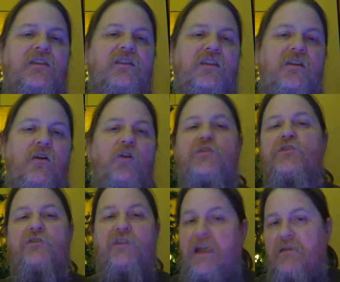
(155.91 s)
the
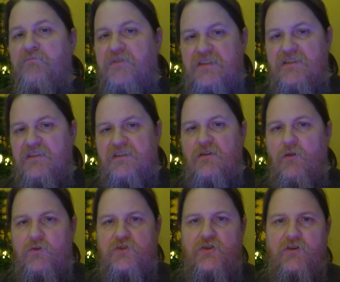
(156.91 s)
culture and business
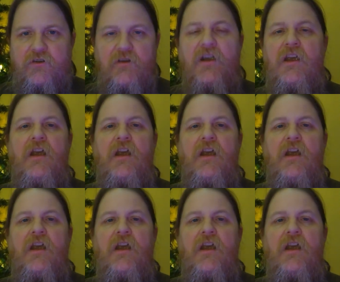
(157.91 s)
culture